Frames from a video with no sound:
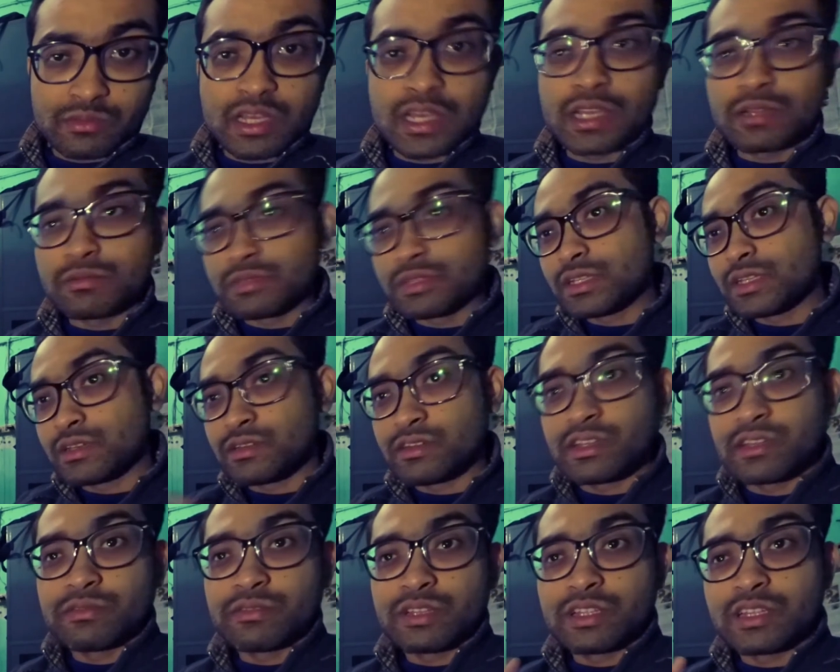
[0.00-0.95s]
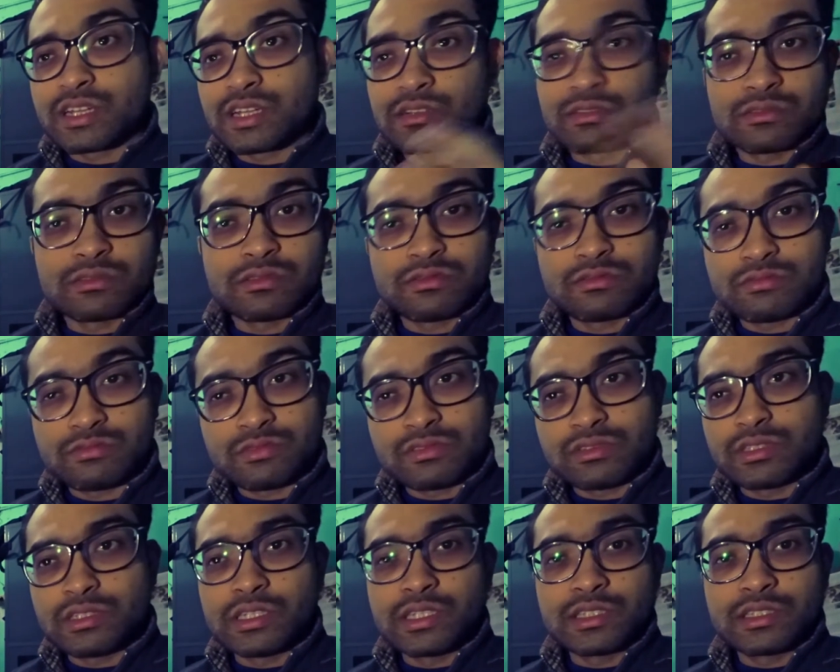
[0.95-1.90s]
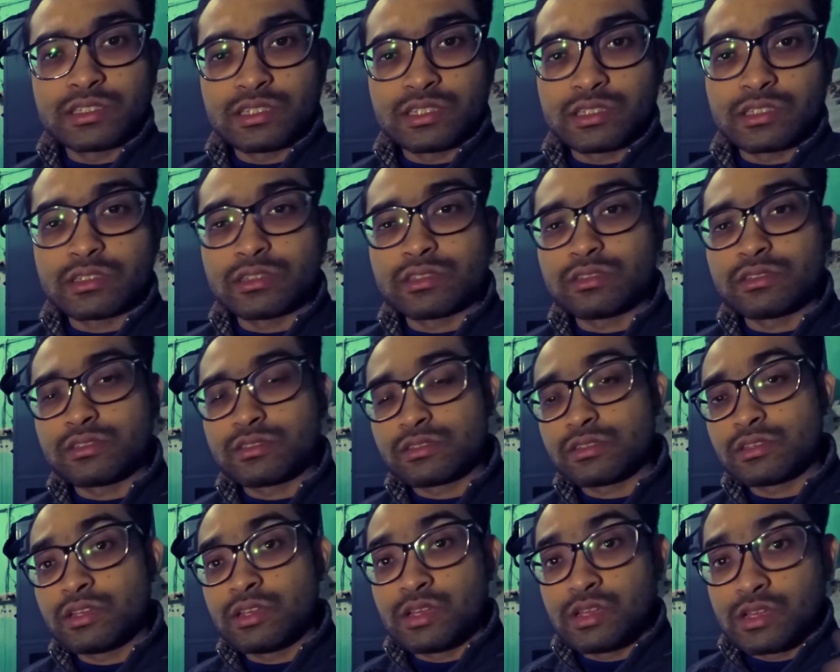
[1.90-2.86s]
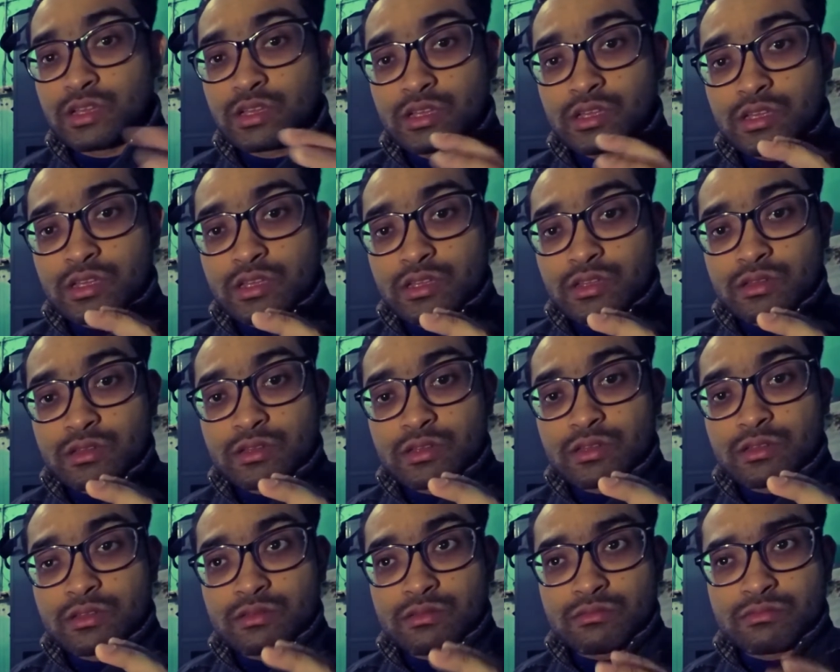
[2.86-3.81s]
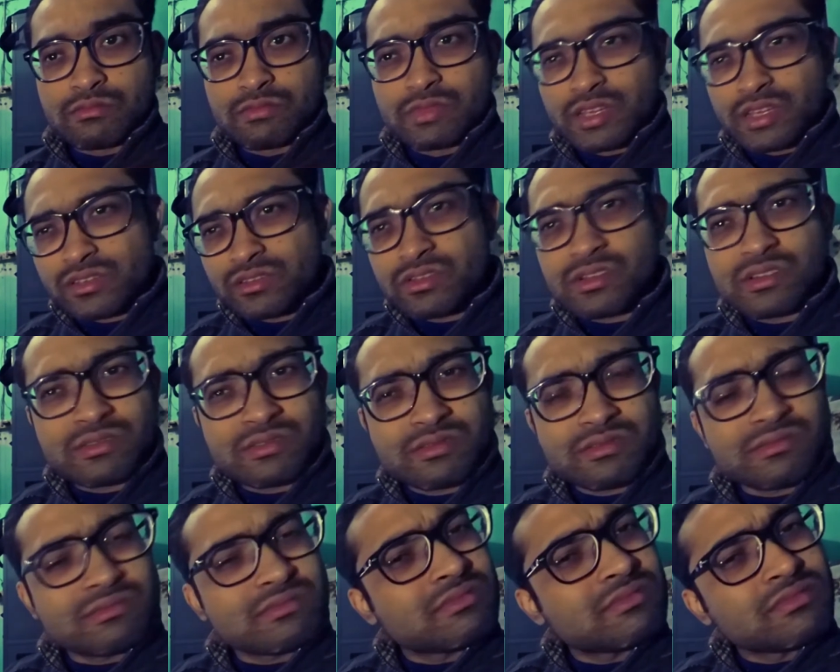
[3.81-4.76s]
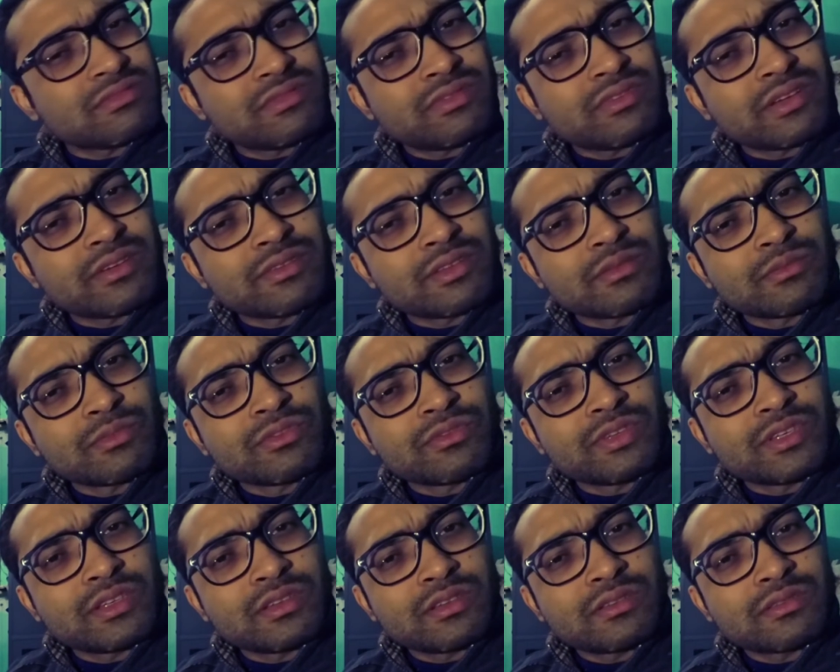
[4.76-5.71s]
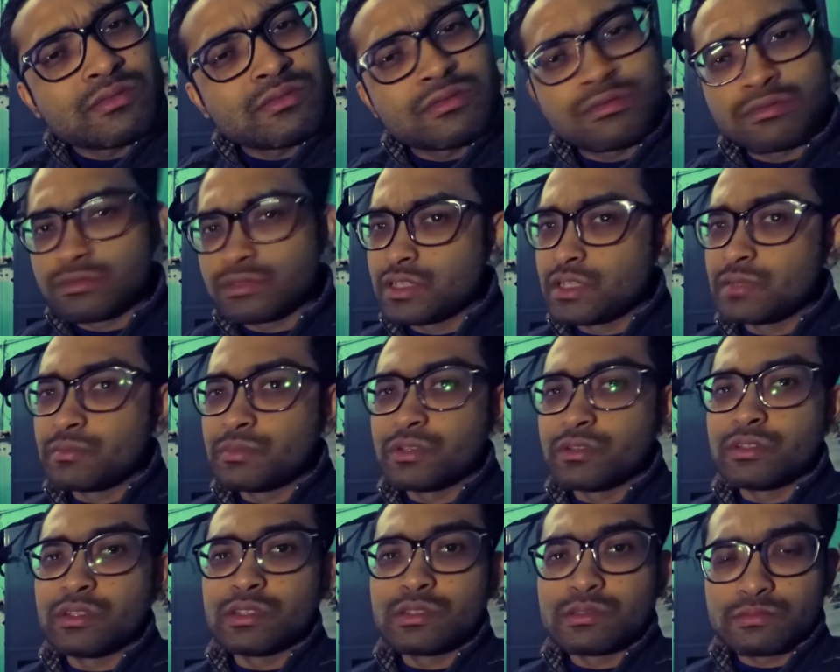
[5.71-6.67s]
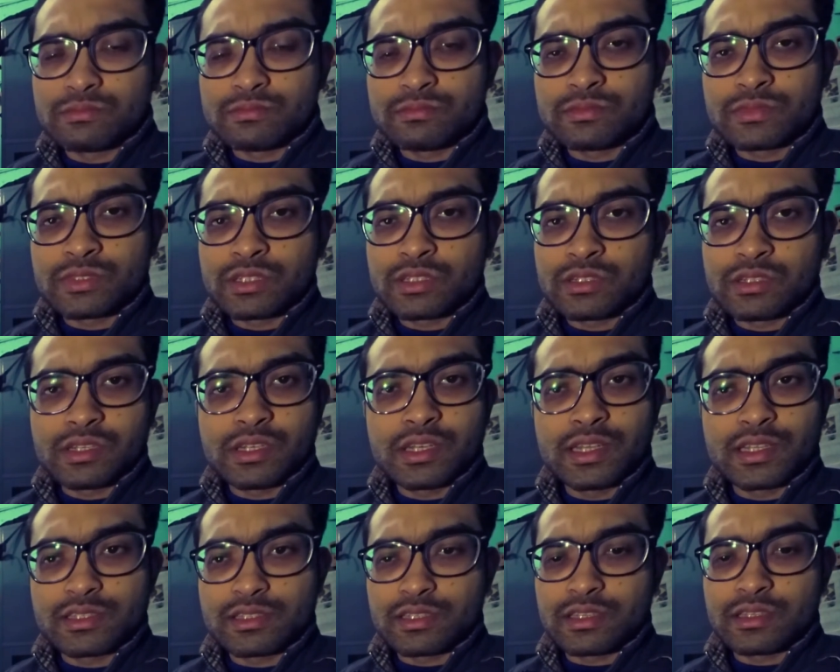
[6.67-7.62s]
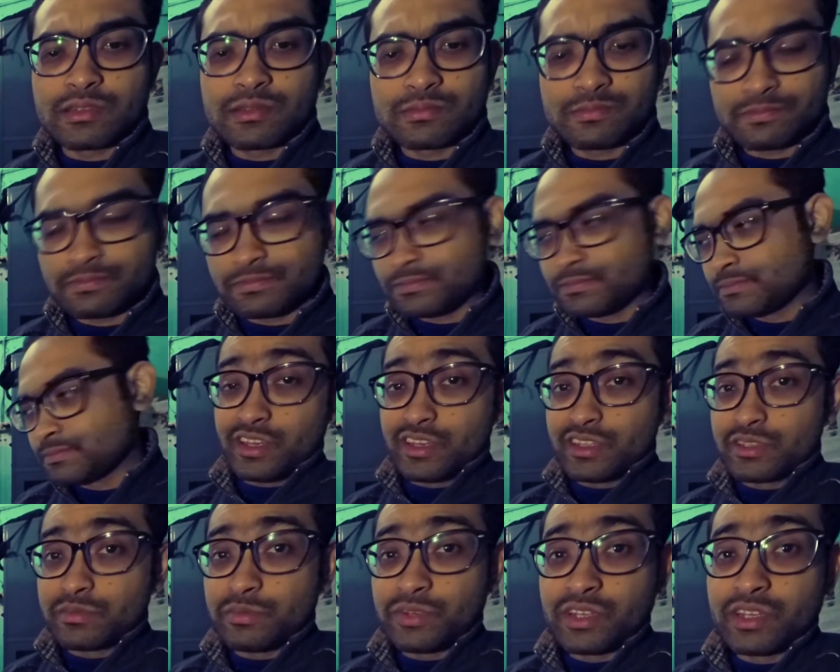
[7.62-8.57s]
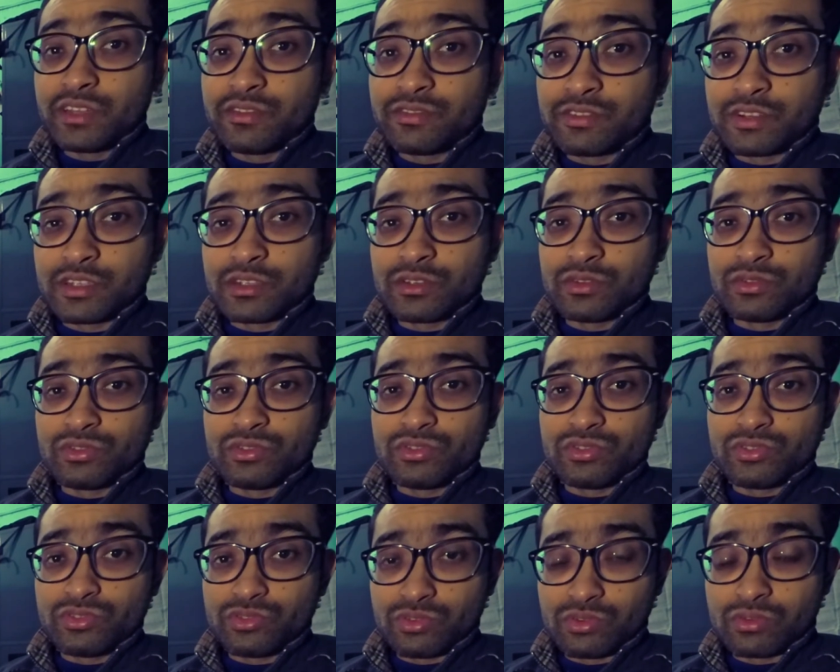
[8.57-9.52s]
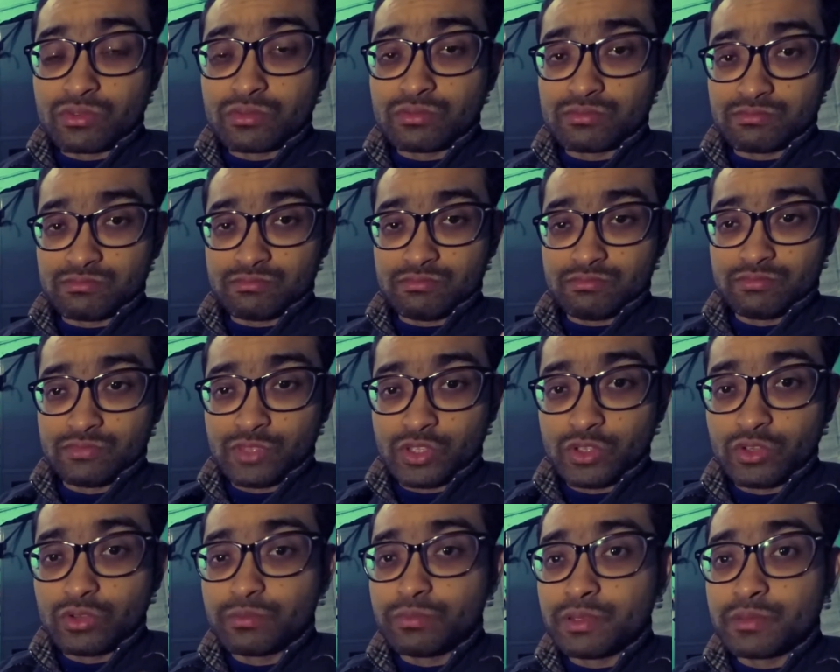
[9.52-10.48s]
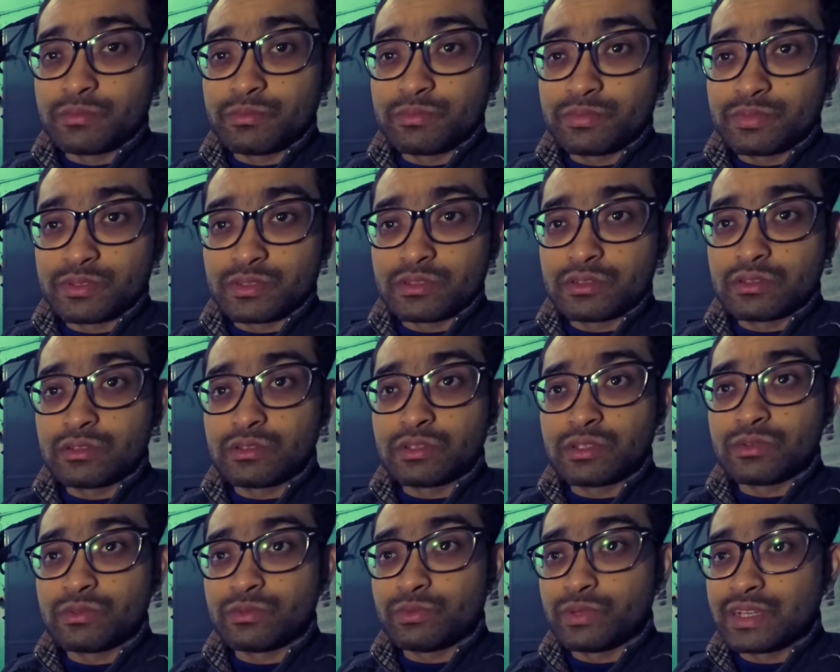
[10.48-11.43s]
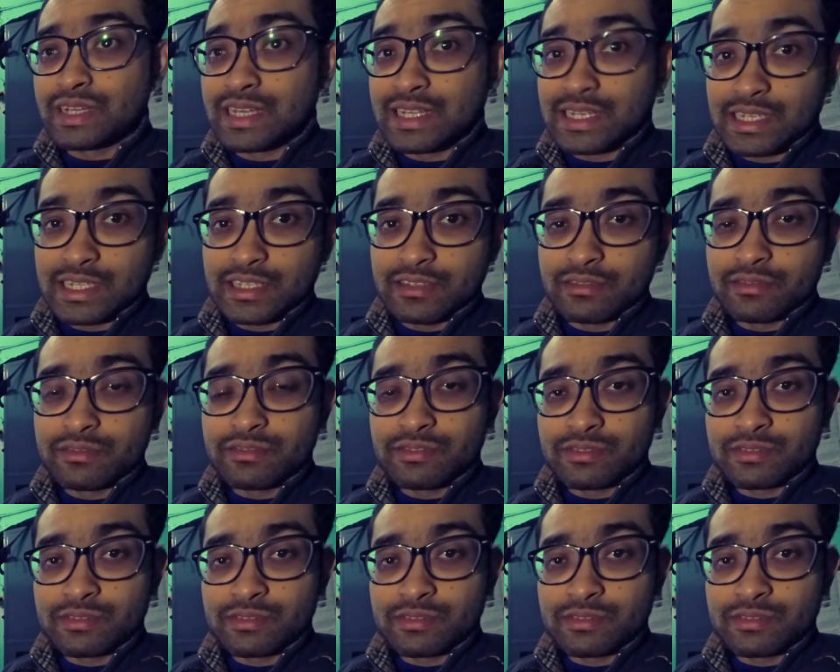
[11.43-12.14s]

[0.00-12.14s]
my helmet and travel around to destinations, make a short travel movie and upload it. That's it. It is pretty fun to show you people where I live,